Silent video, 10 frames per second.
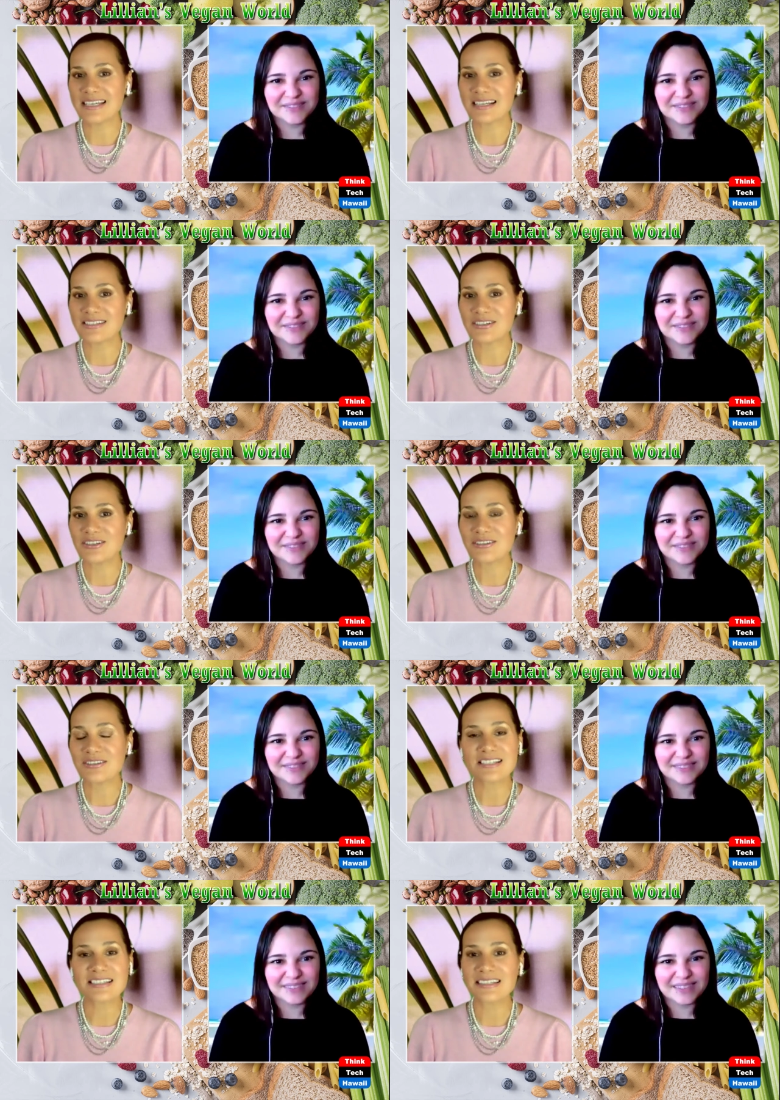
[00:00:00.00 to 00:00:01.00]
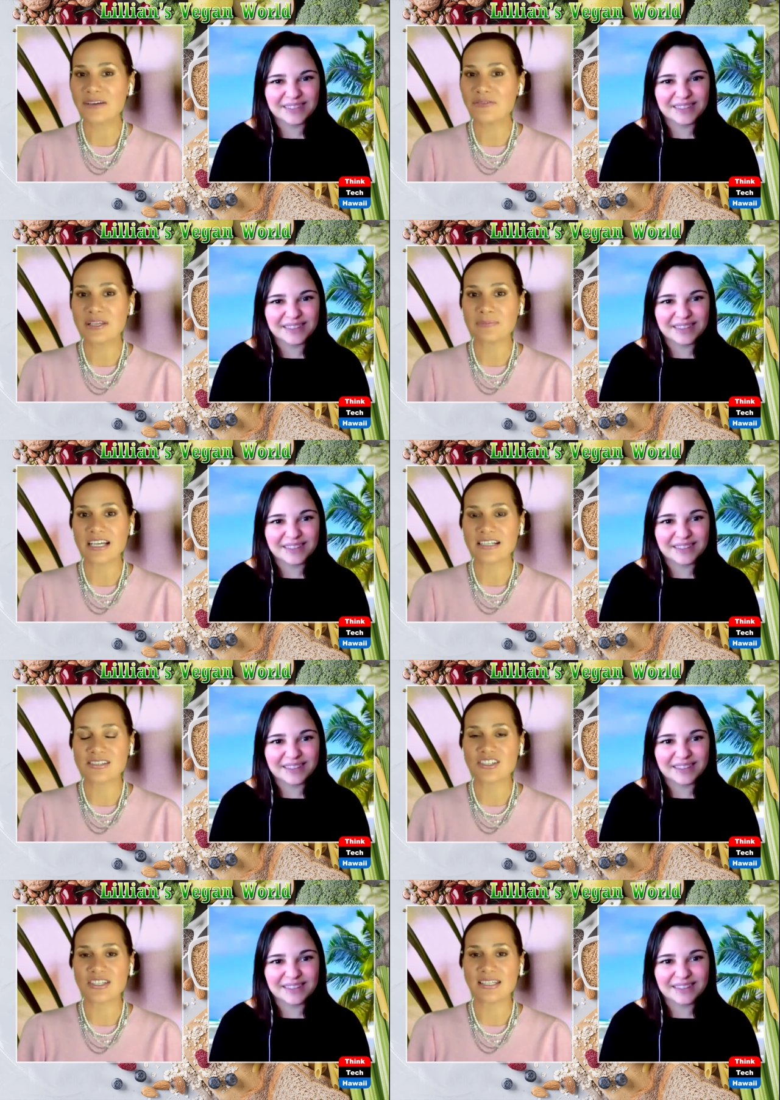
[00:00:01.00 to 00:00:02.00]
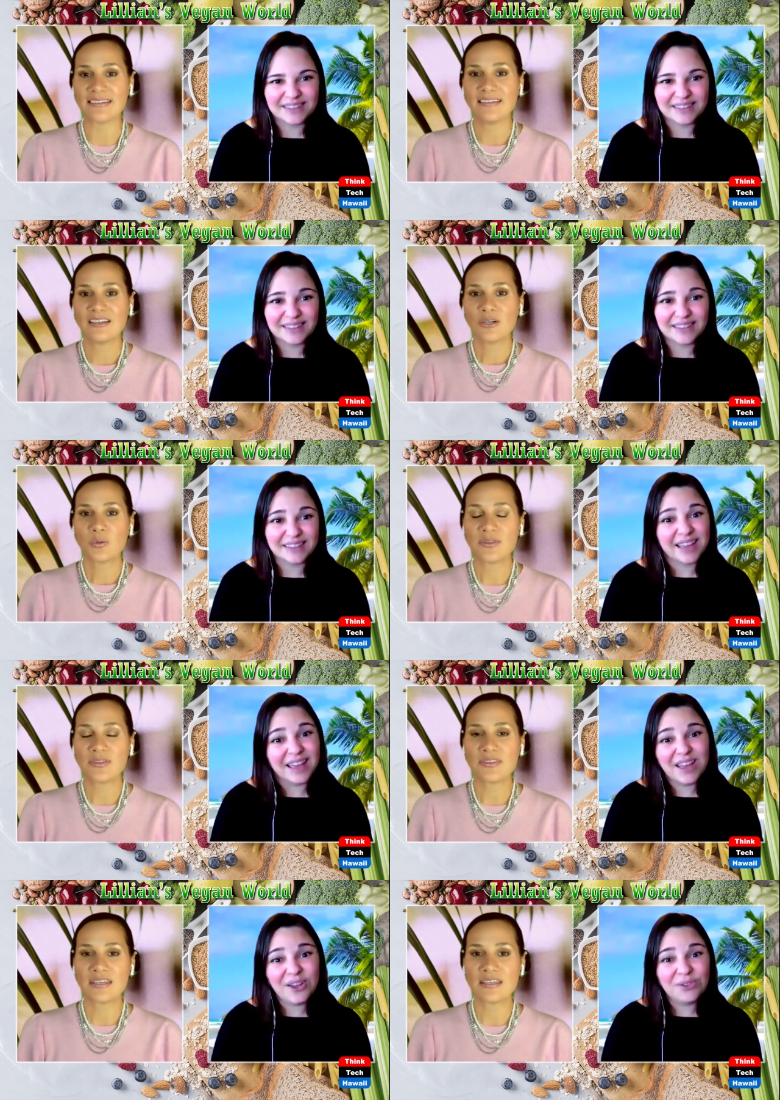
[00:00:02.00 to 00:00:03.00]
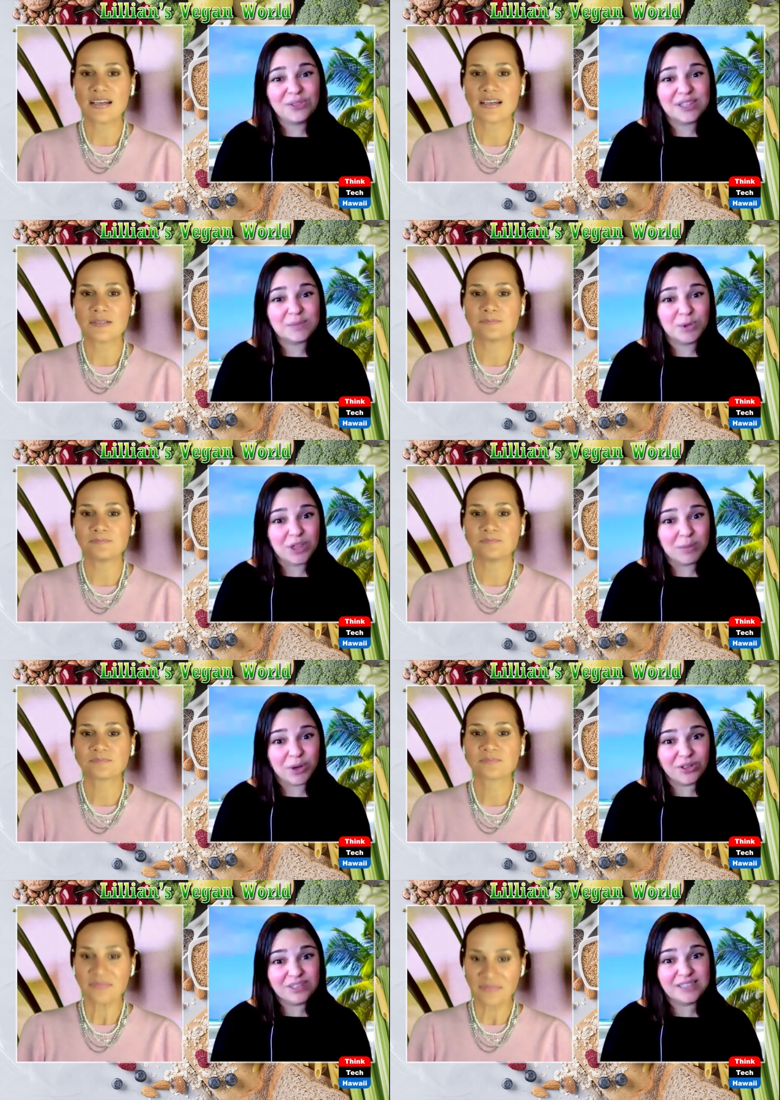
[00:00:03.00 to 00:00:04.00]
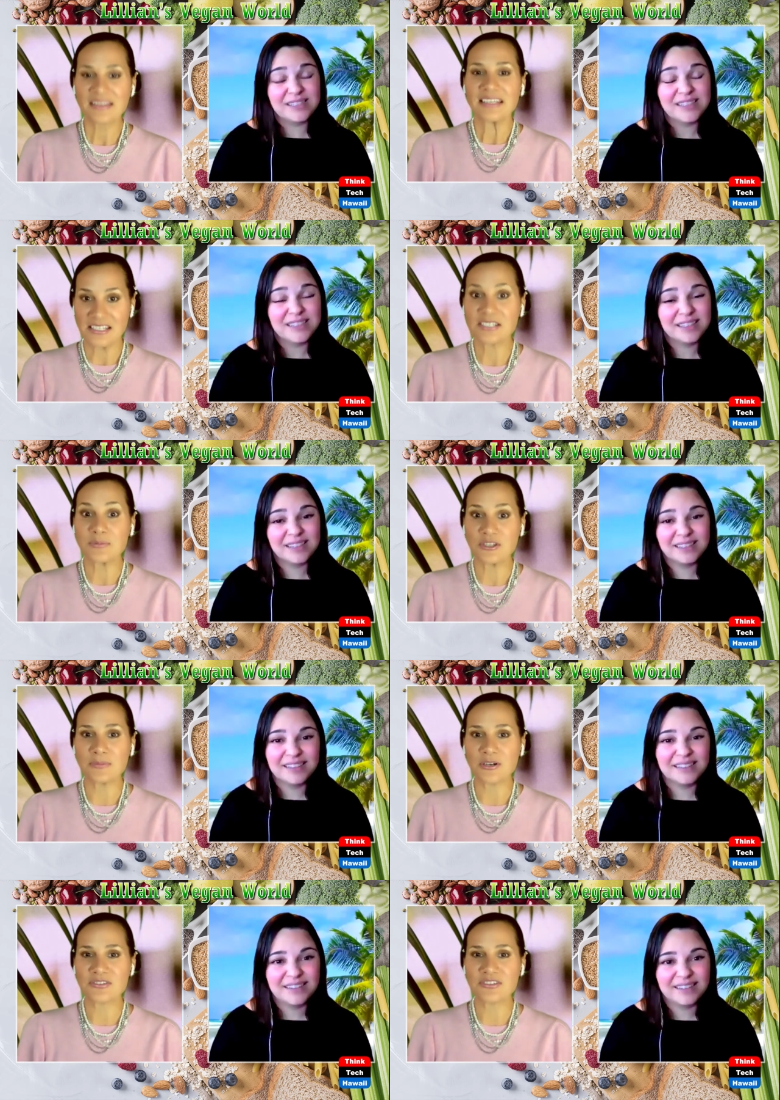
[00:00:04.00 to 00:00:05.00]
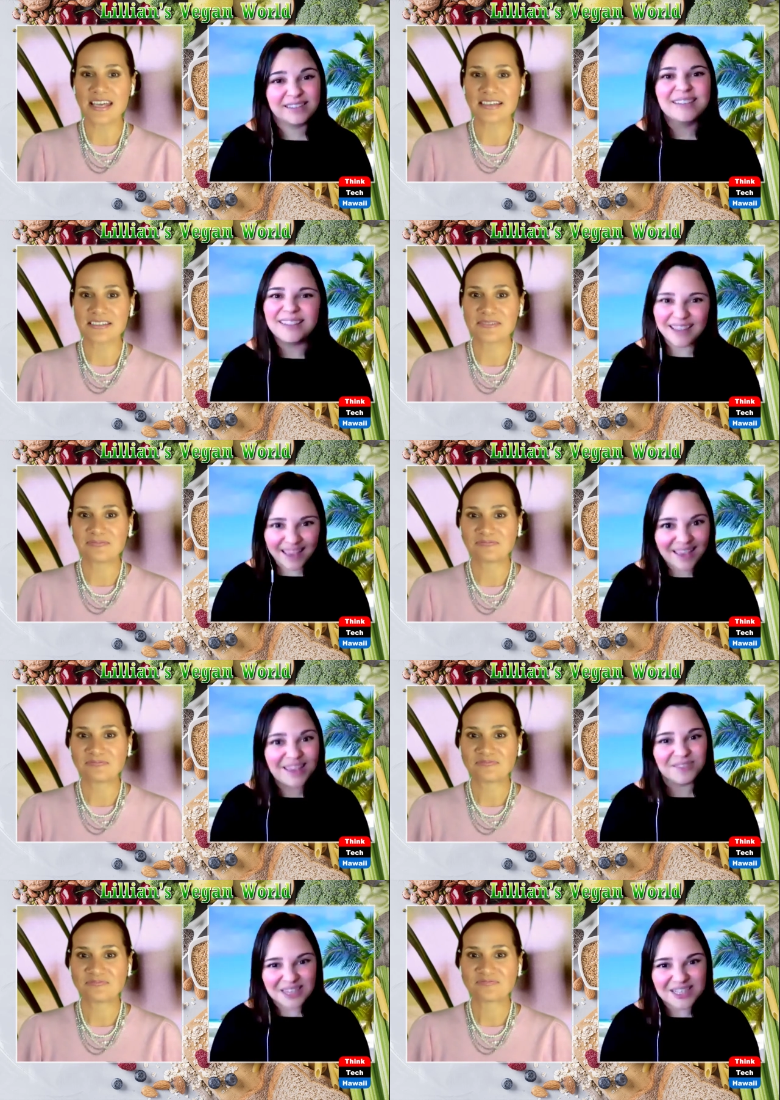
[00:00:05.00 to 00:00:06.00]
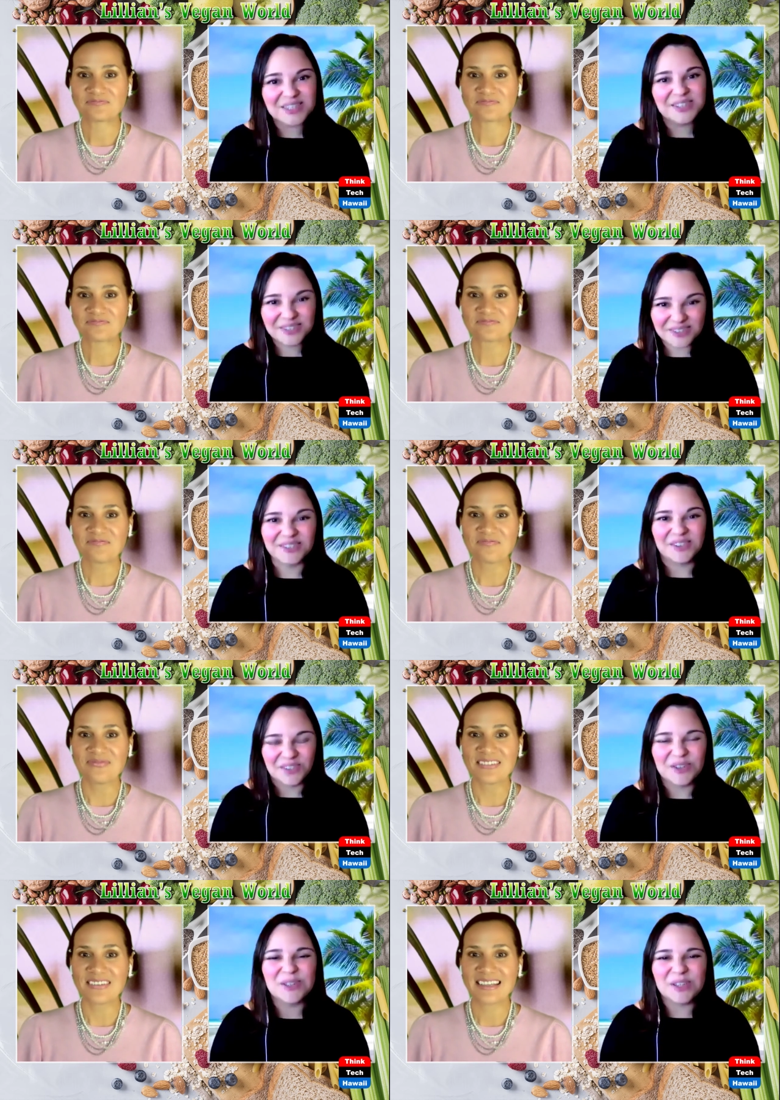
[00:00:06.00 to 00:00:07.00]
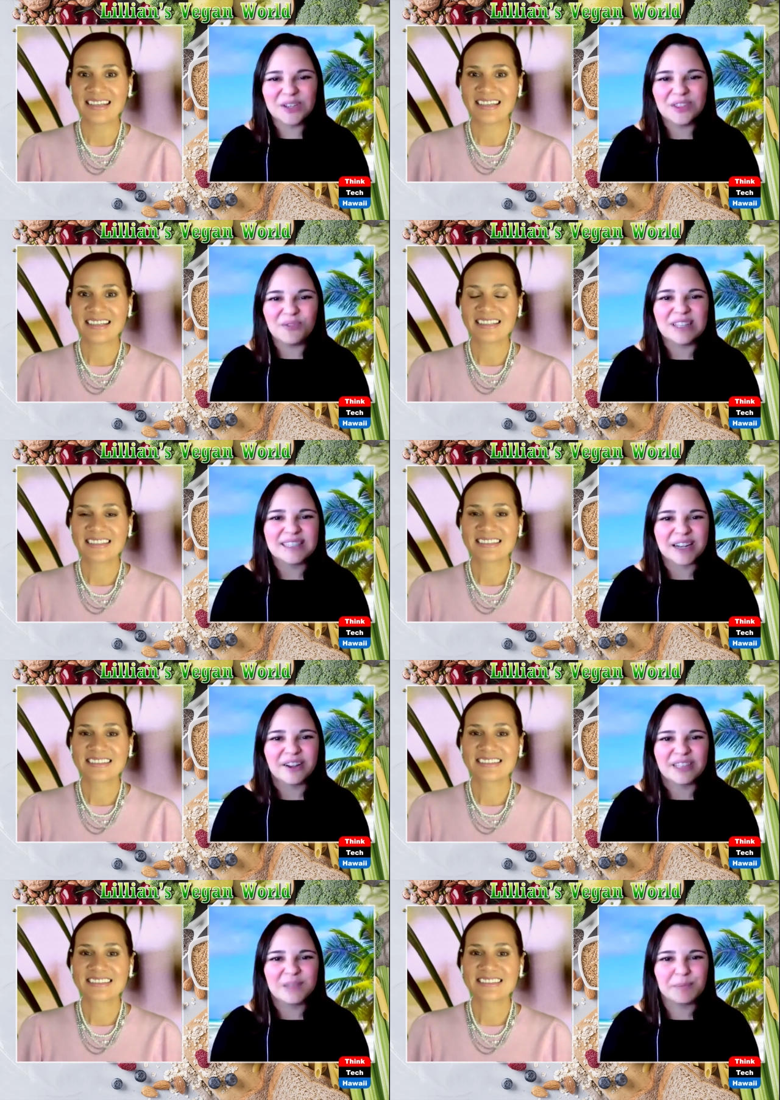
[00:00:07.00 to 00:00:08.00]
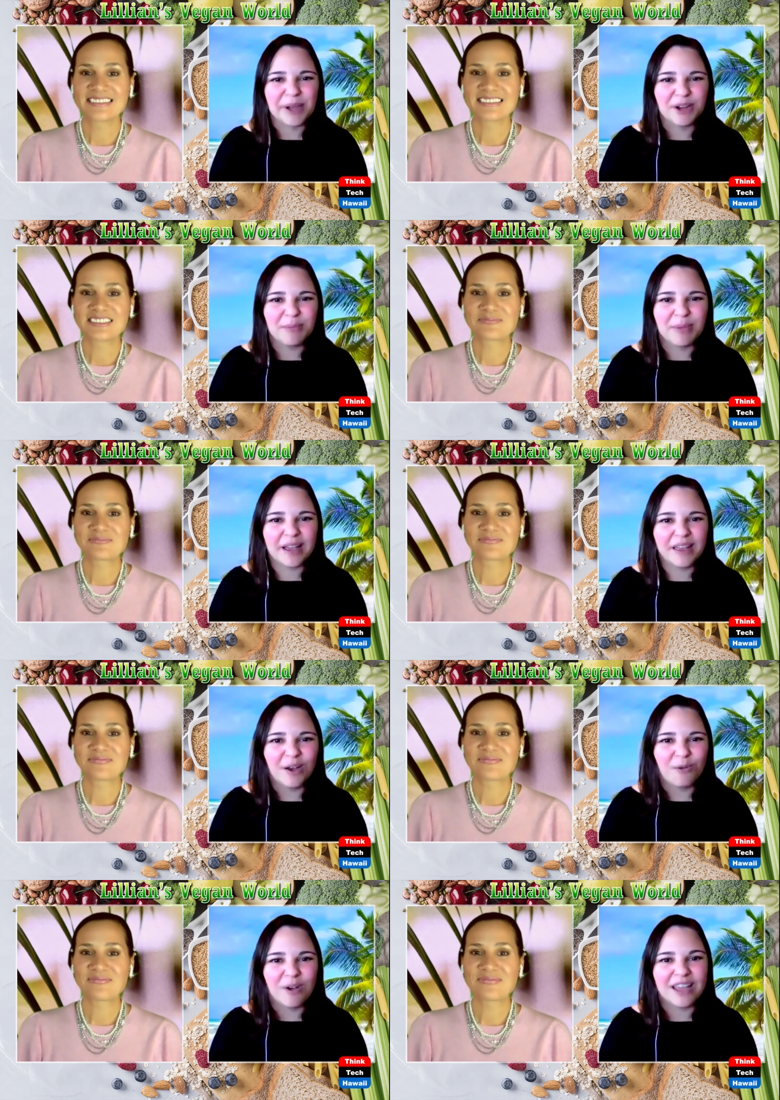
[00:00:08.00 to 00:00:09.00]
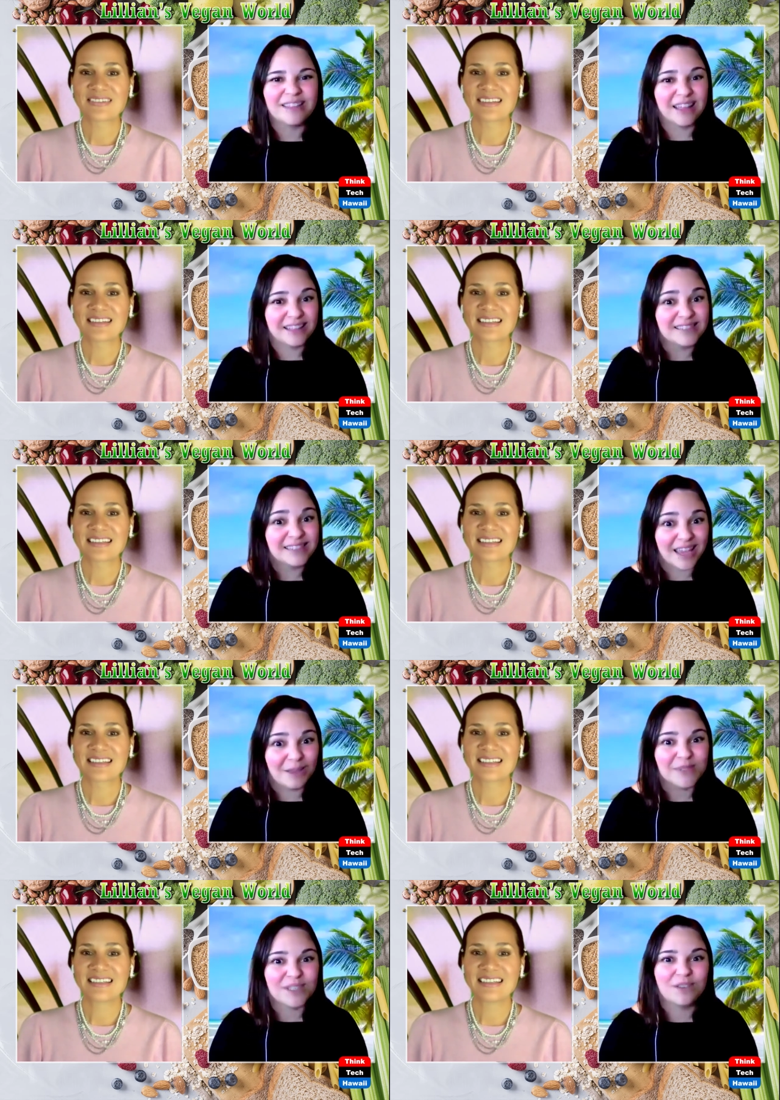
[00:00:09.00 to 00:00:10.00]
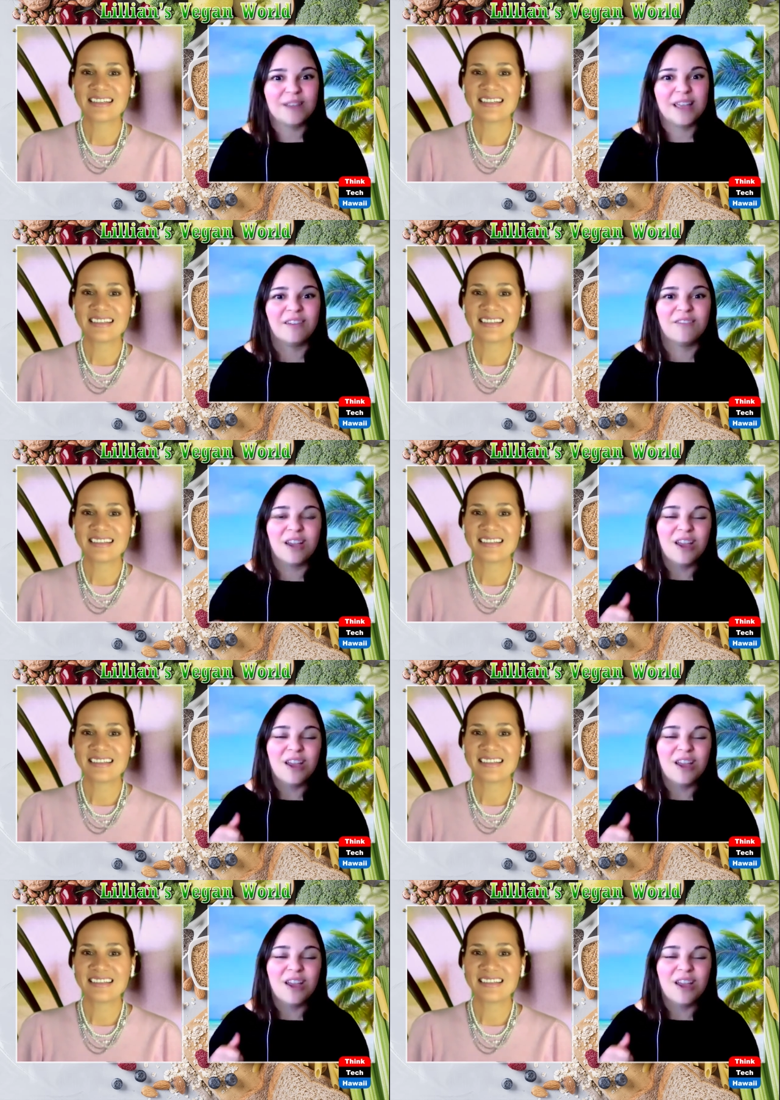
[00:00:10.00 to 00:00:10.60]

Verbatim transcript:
Speaker 1: at Down to Earth? I used to love them last year with oh, the, the, smoothie um, bowls. The smoothie bowls, yes. Yeah,
Speaker 2: we do. Those are the ones that are inspired by Hawaiian landscapes. So we have